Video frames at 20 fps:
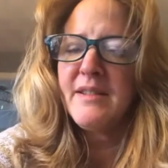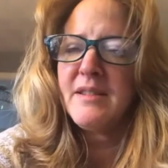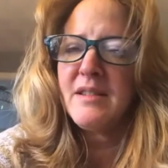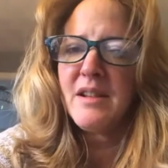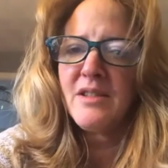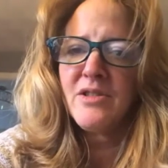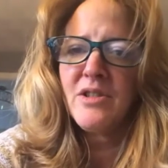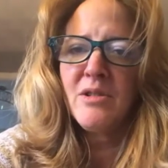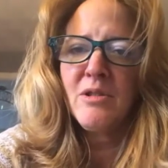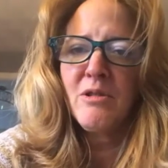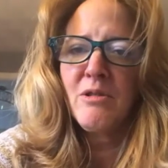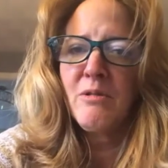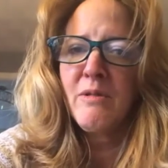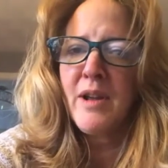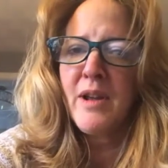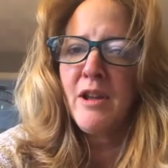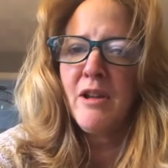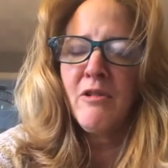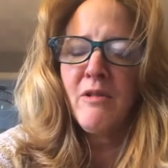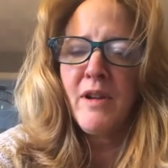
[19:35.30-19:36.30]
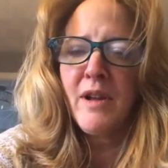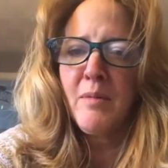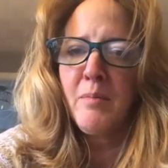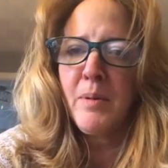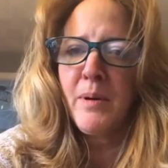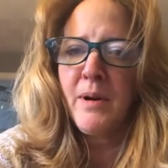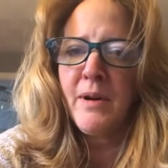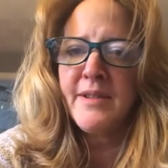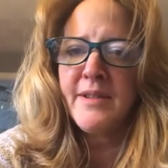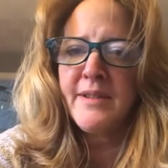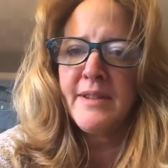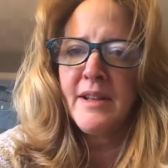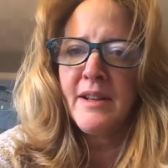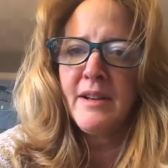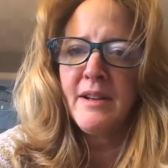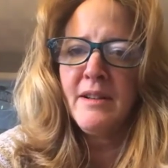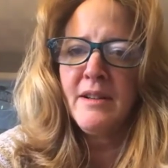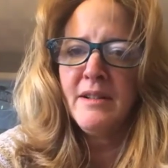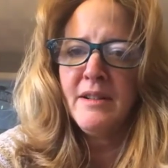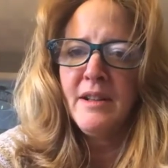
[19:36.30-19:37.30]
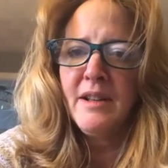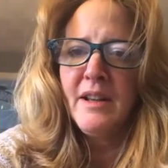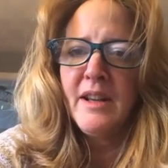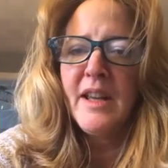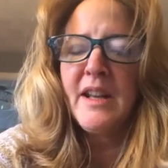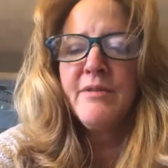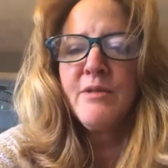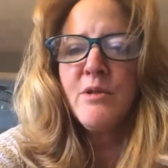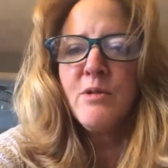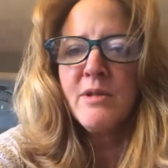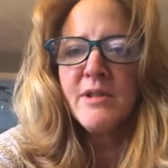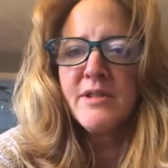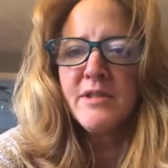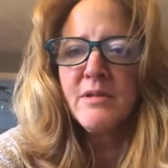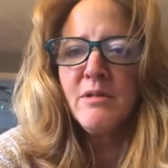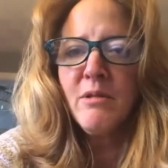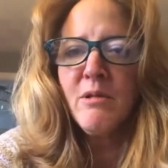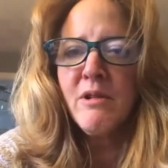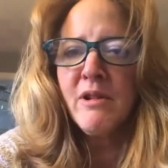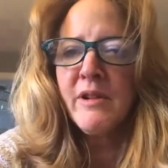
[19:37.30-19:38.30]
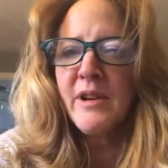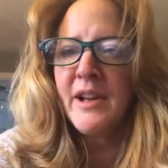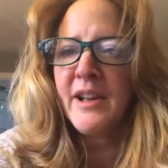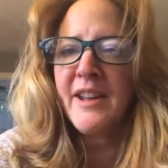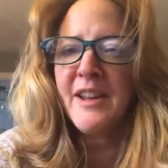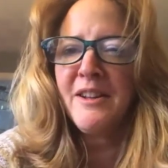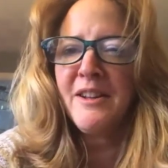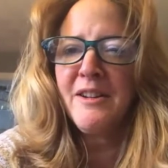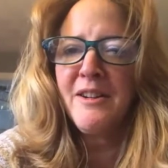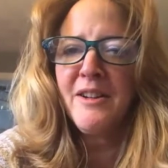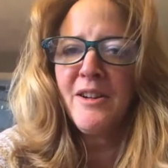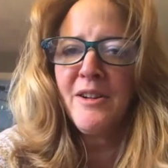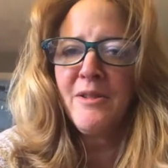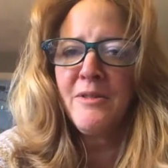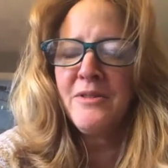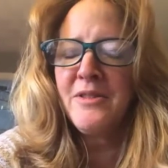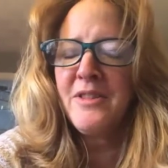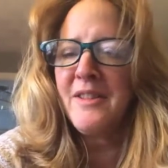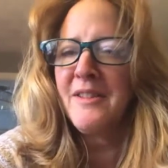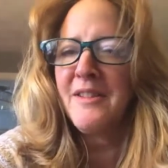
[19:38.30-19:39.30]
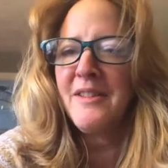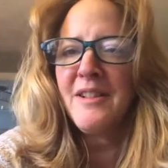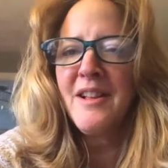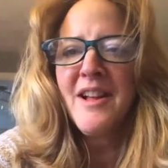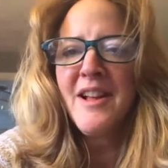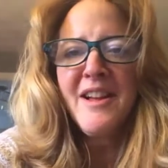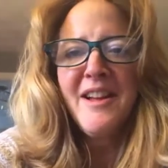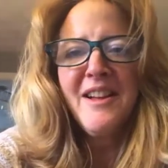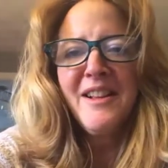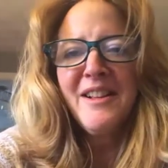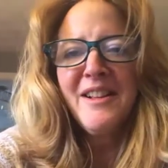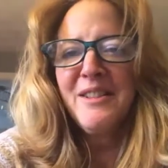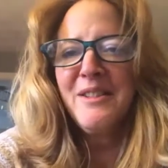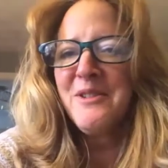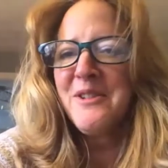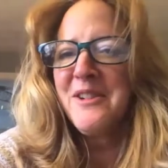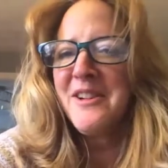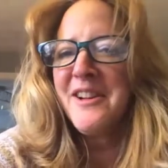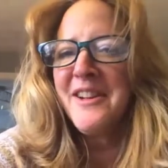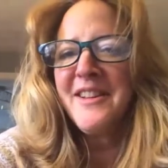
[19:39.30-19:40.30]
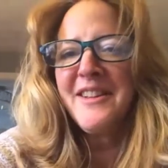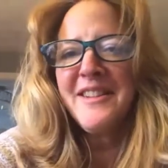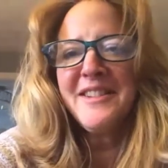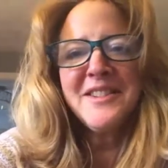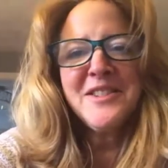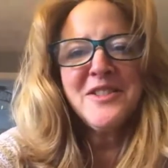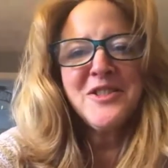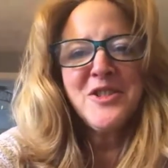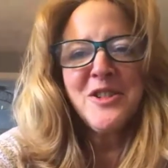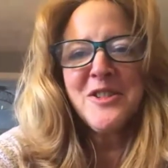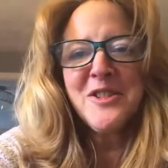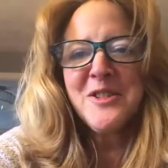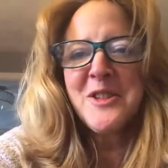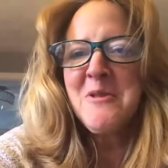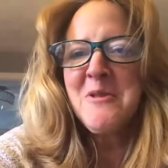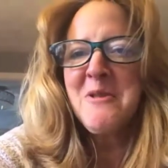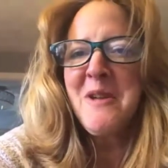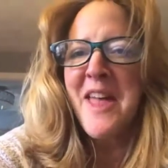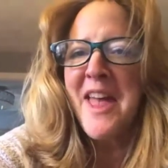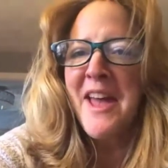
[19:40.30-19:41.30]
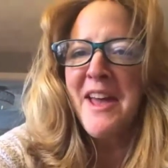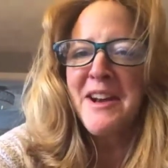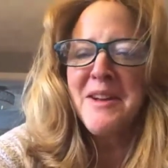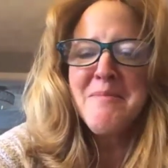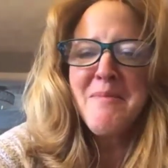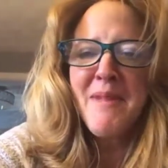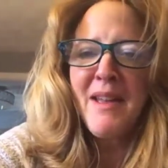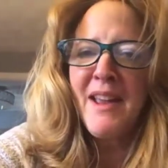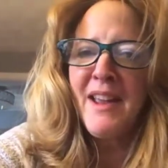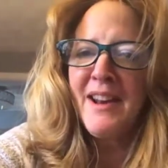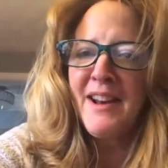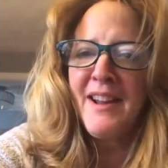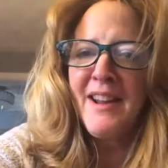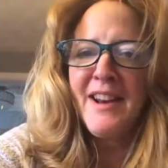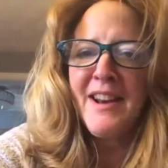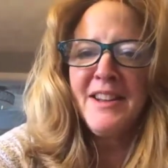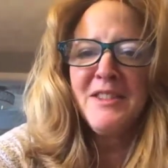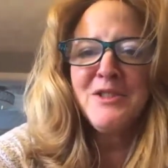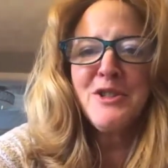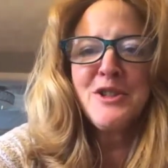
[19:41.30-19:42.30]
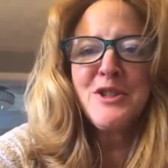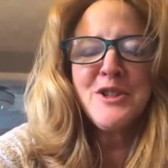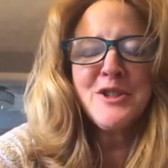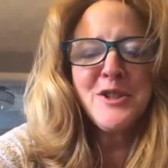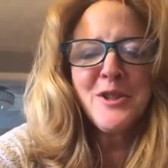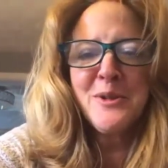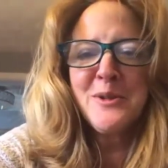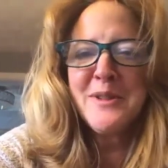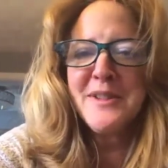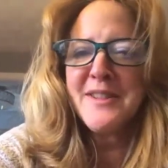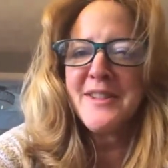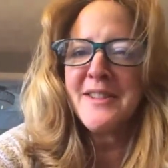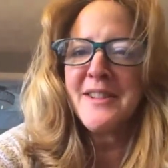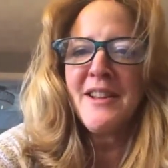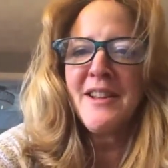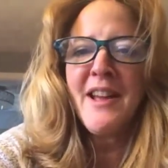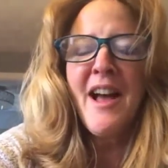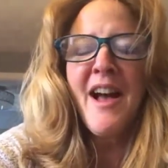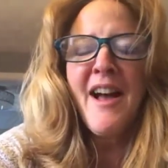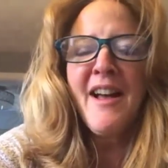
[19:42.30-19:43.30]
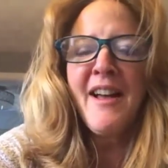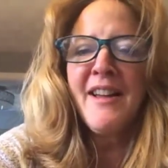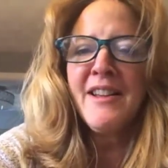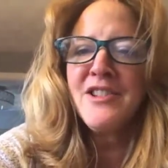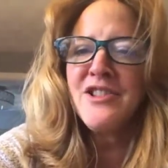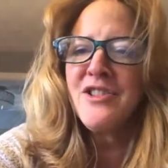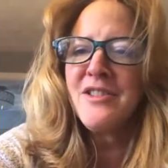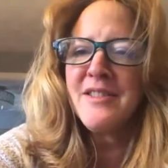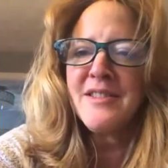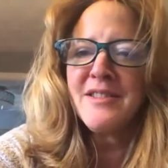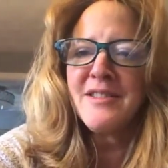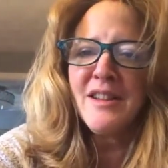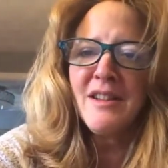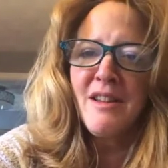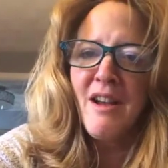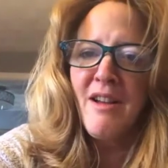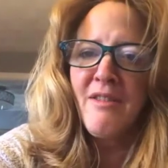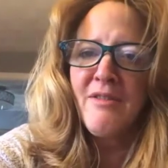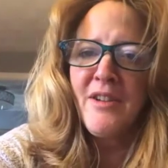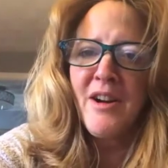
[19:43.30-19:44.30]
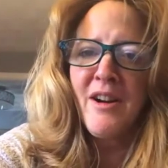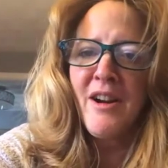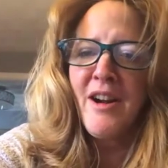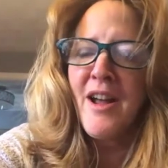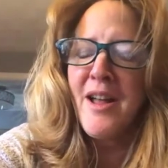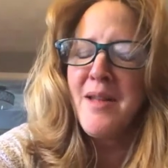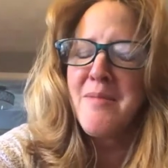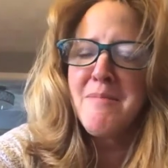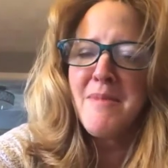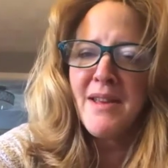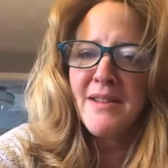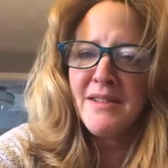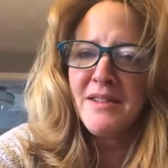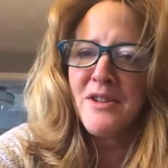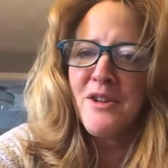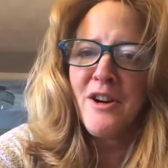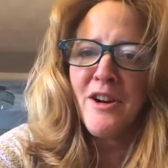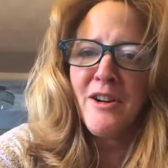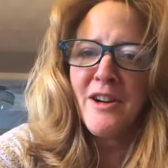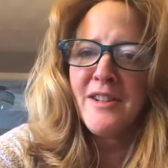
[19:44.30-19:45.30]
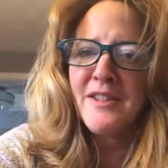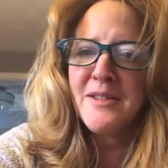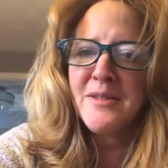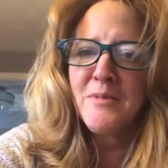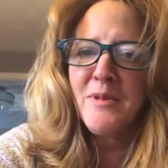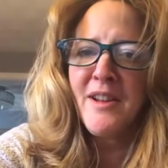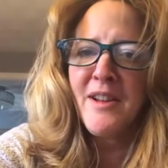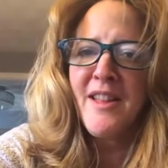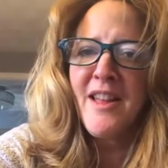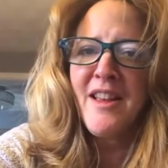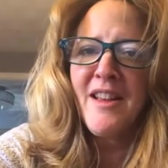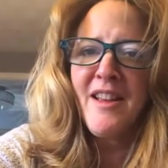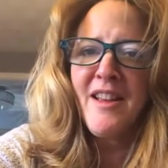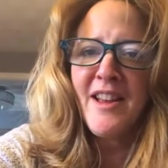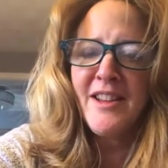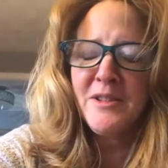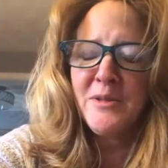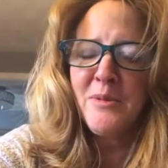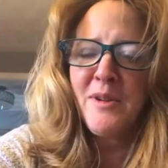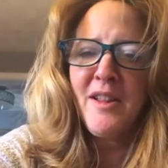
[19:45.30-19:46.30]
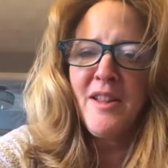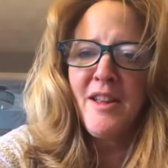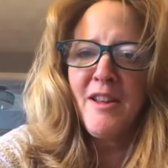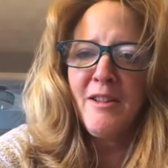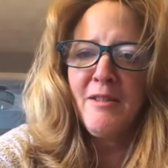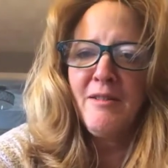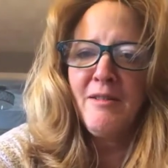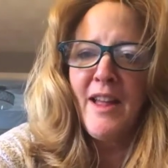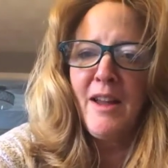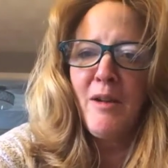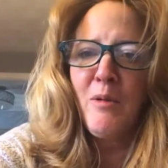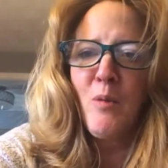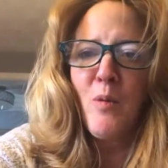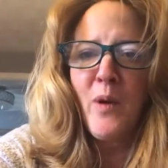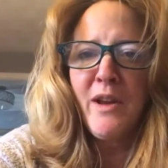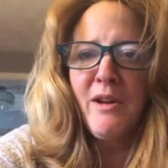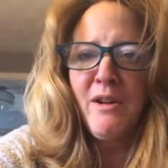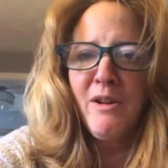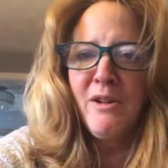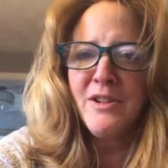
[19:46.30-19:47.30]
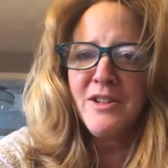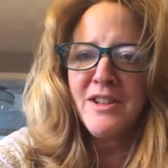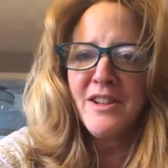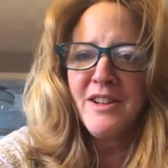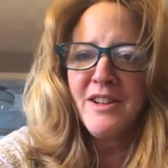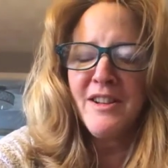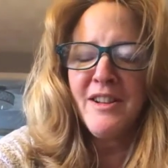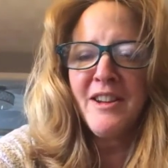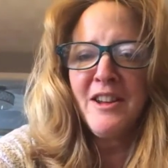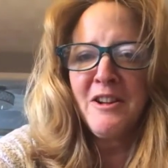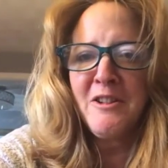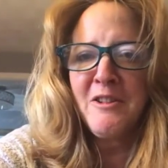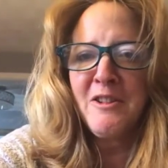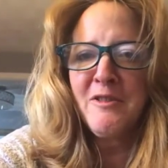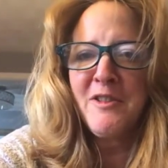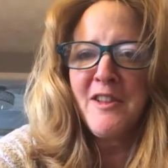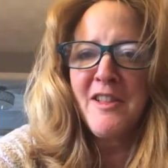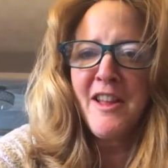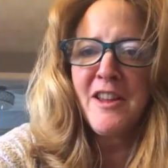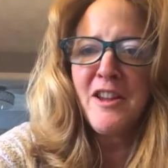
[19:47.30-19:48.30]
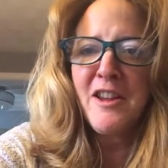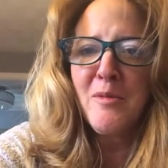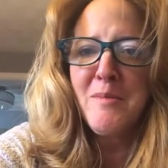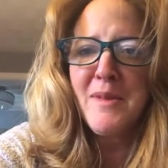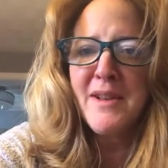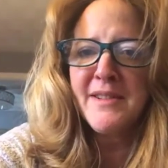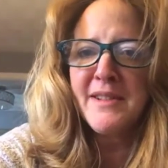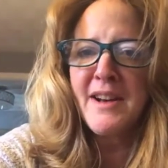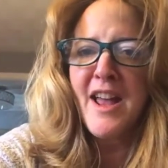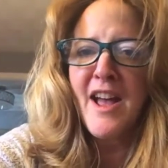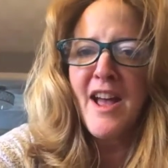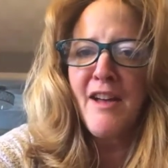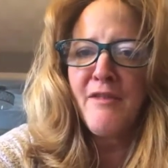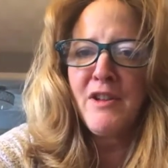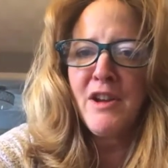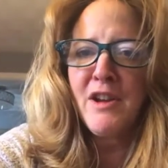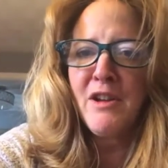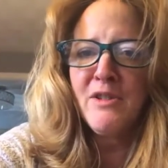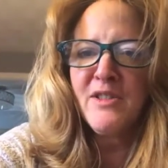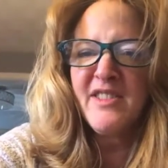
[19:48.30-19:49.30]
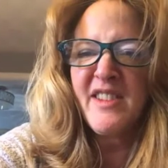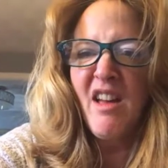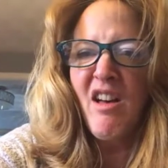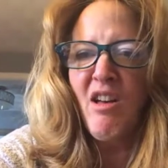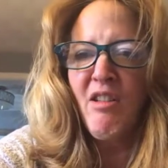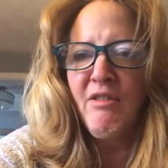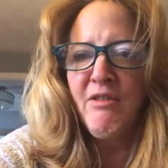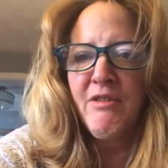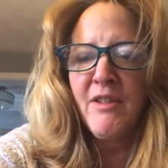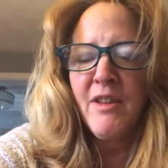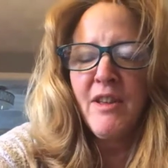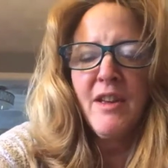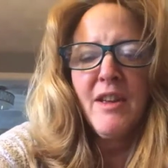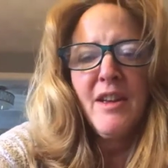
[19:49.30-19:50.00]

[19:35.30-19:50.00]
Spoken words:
He's such a great, great person. And of course, Laura, Laura is just so animated and so silly. I just love her. I miss her. It's really like weird to, you feel like you're missing half of yourself.